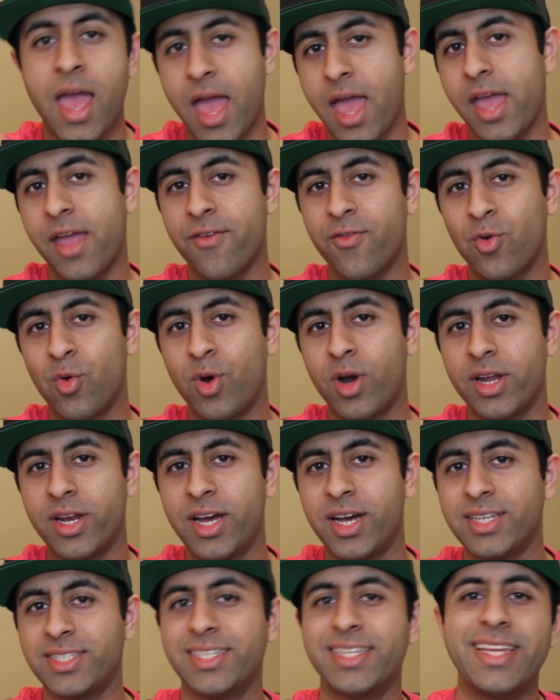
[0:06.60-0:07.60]
Hey everyone,
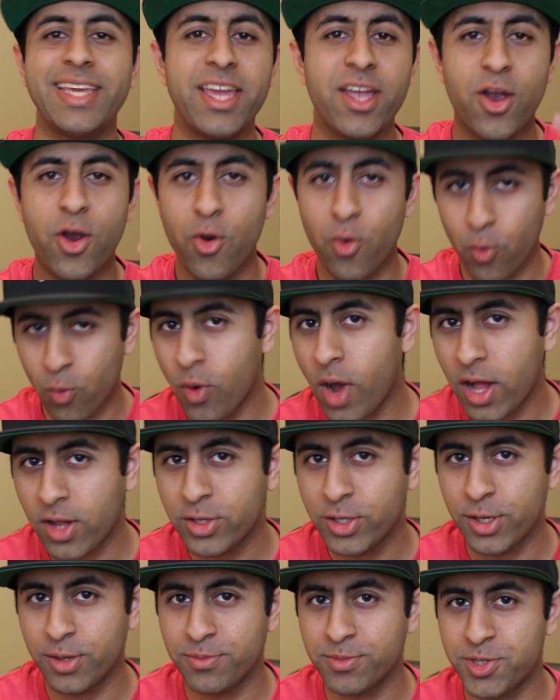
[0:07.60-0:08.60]
Hassan here.
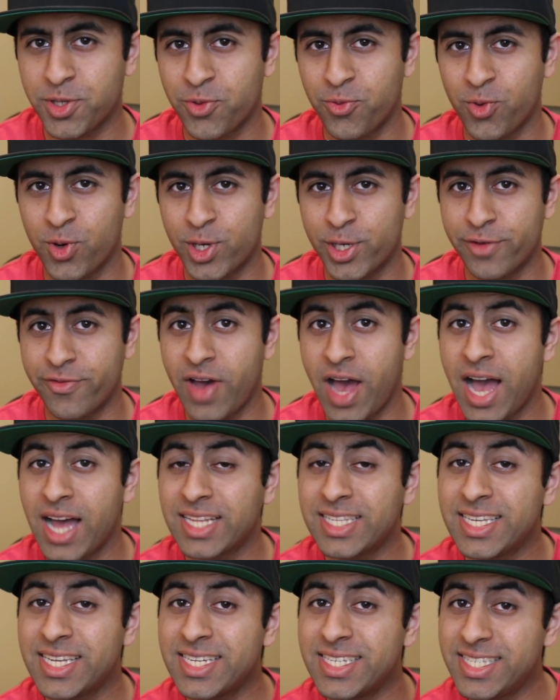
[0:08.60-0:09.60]
Welcome to the world of
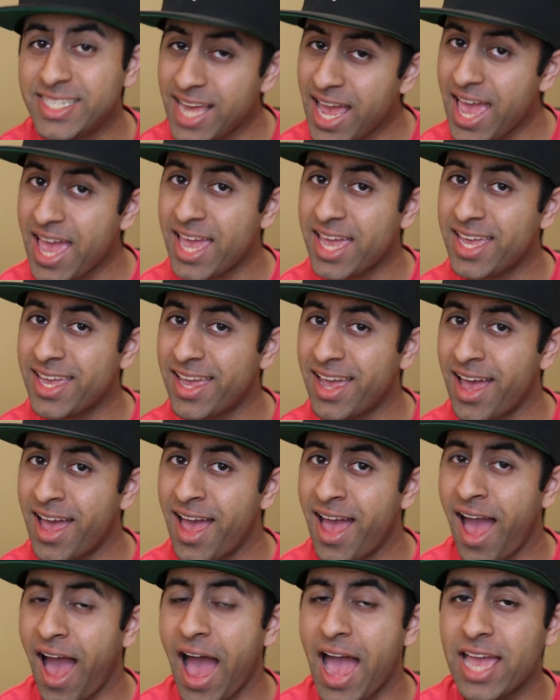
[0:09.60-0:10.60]
Ha. Today,
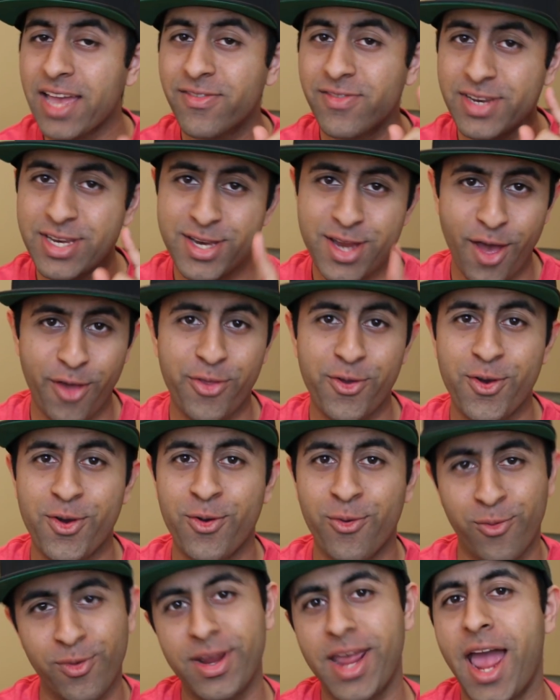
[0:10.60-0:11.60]
I have
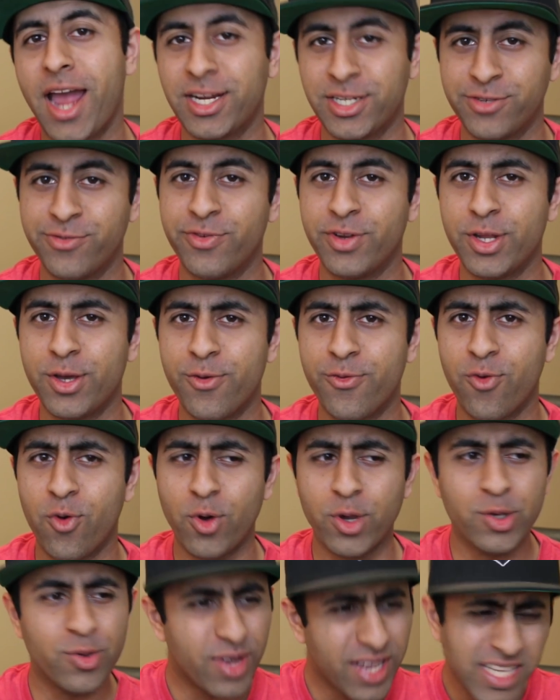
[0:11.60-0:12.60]
another reaction video
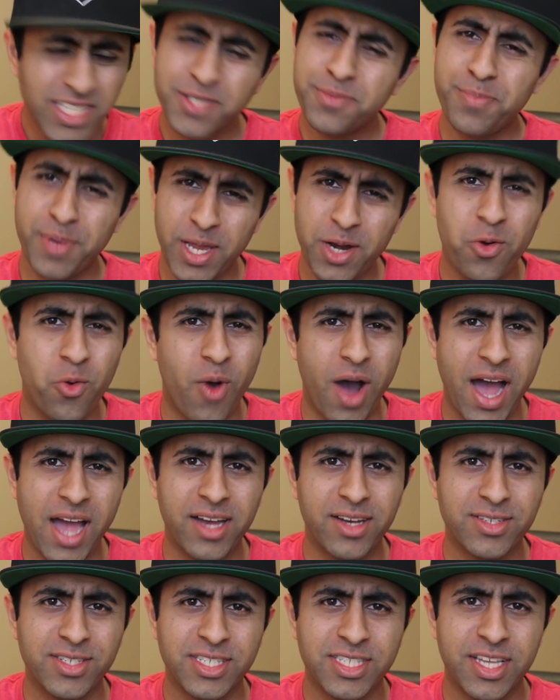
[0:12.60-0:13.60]
for you. It's been a
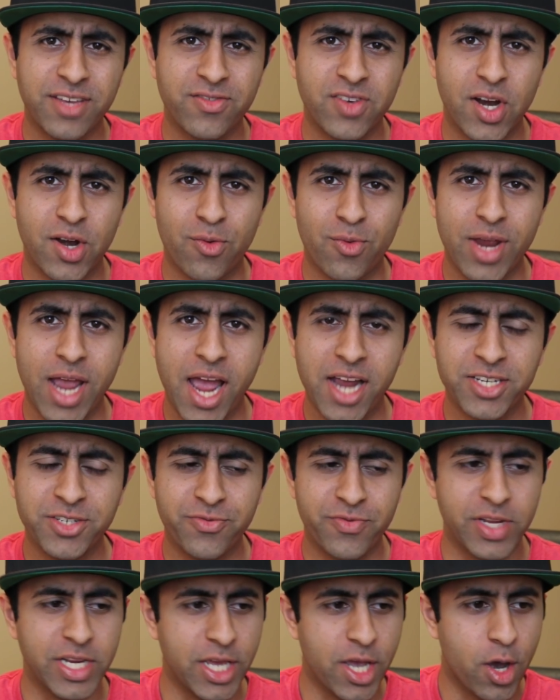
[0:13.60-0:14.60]
while since I've done a
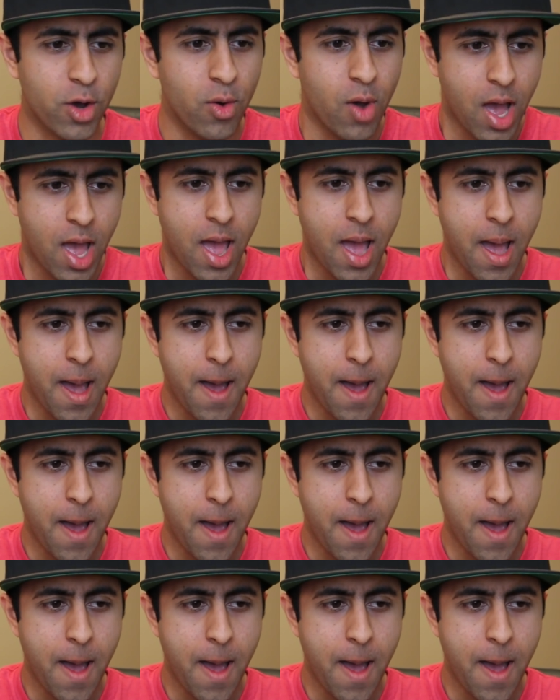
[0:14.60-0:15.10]
reaction video,